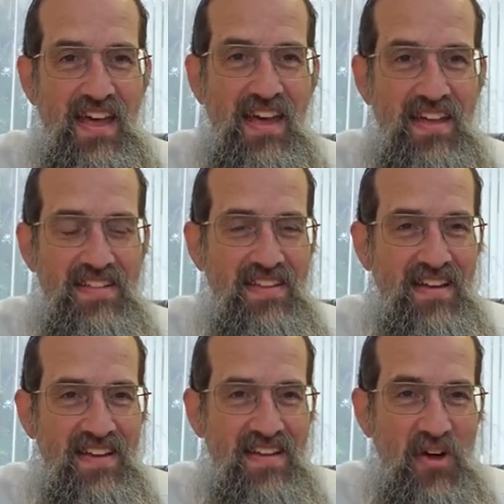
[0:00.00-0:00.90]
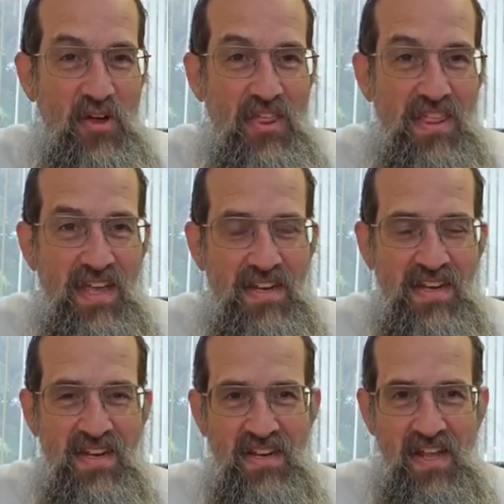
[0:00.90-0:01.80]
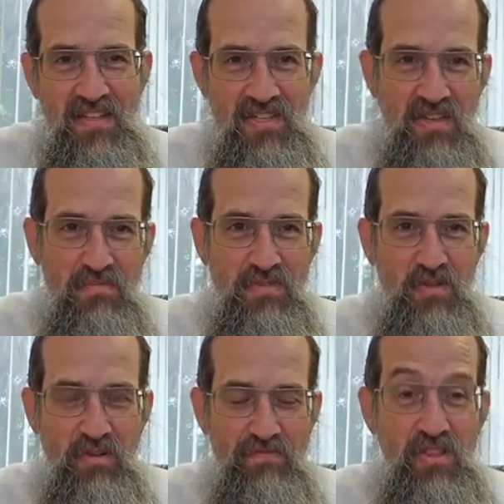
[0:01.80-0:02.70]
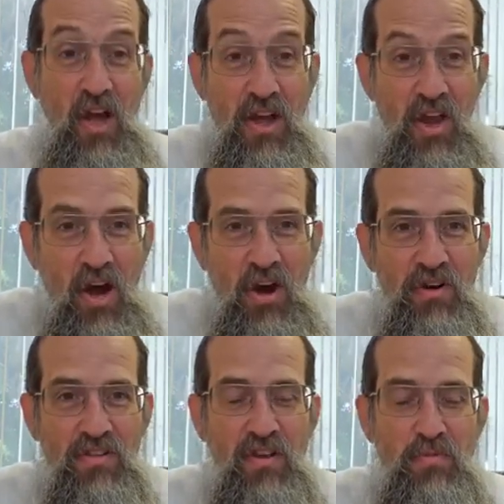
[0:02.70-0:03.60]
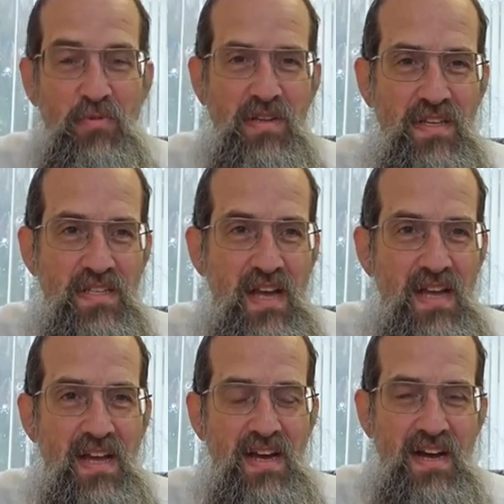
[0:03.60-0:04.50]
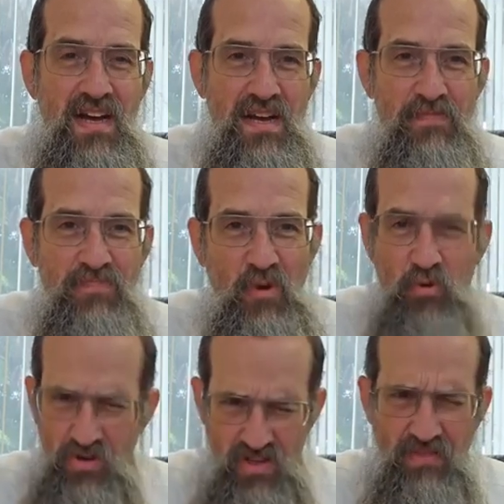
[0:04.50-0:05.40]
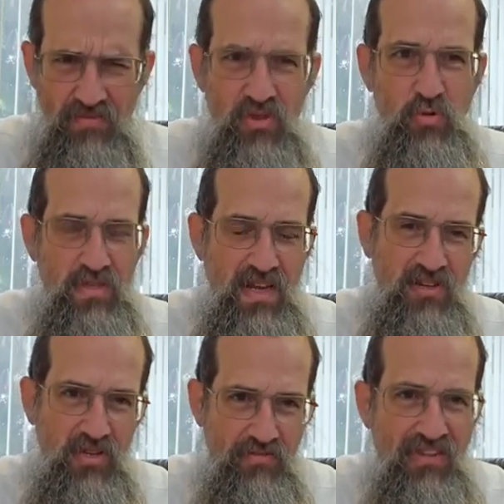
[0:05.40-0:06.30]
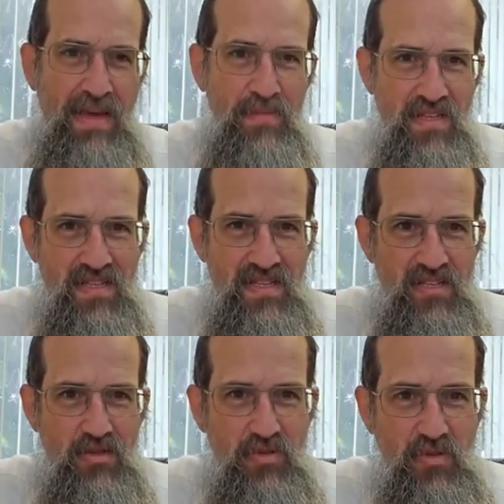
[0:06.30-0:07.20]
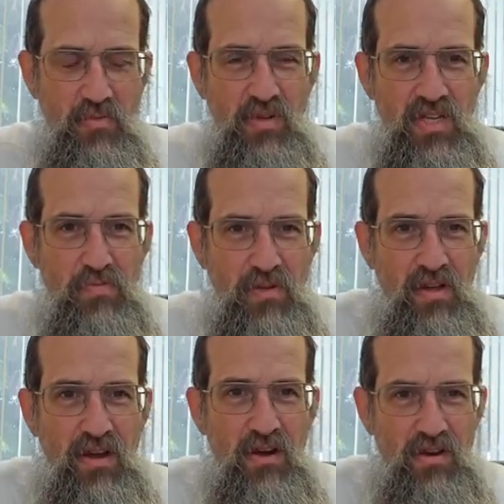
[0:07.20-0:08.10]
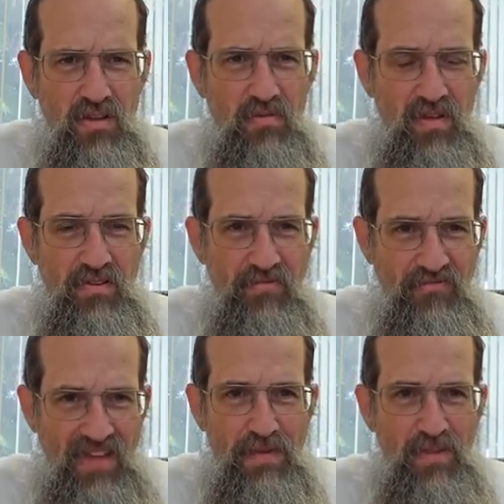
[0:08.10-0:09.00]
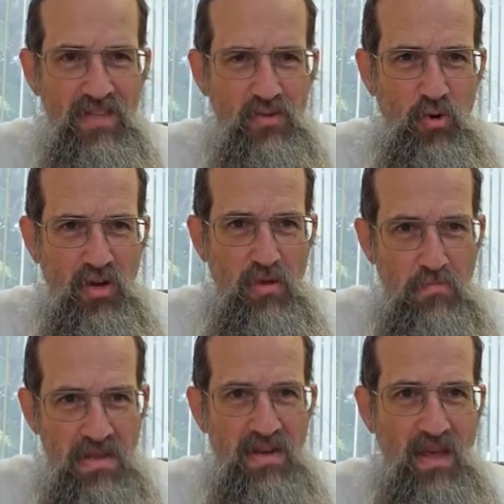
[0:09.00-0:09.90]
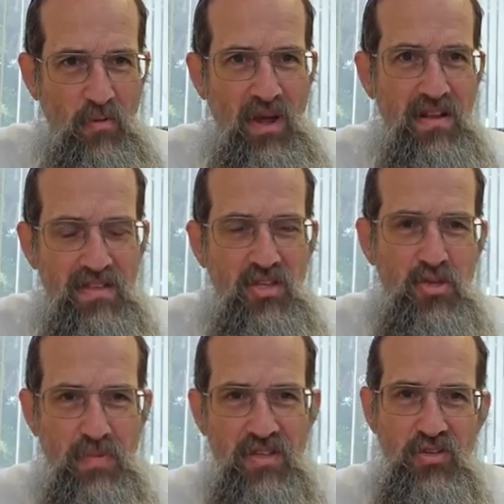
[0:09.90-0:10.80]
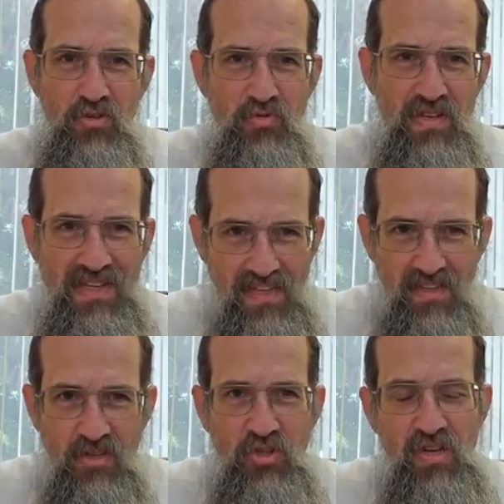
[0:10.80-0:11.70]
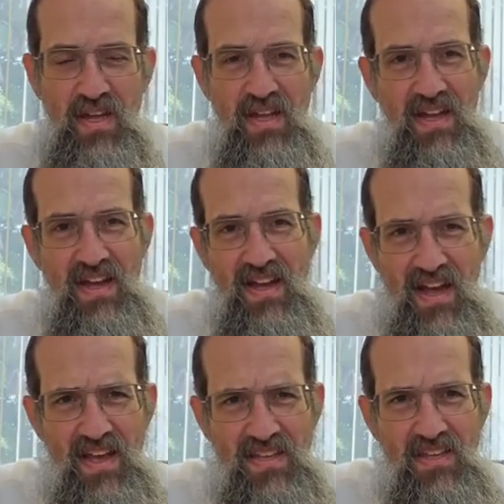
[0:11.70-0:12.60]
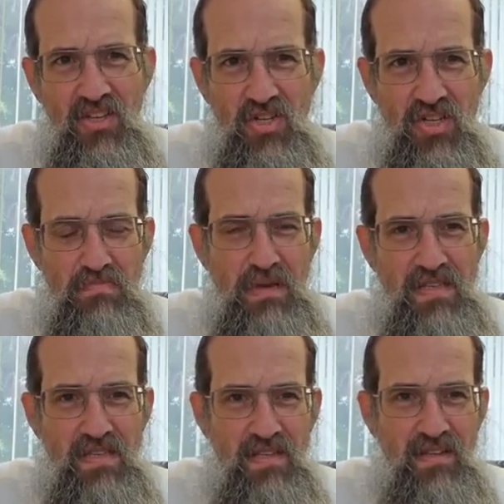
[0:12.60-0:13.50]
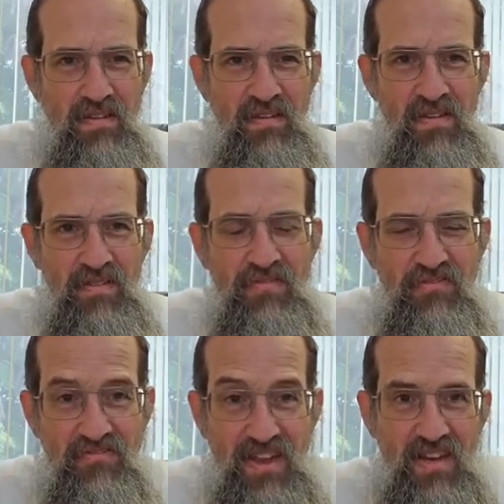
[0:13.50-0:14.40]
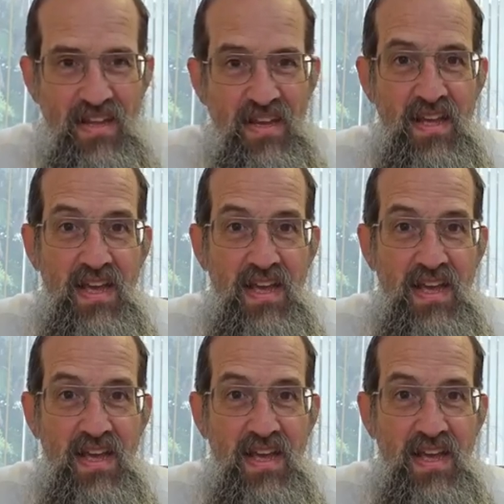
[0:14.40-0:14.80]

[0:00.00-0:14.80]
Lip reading: And other than some sort of diehard communities or individuals, actually families, not so much communities, but diehard families who are committed, I want to teach my children Yiddish. Yiddish is basically fading.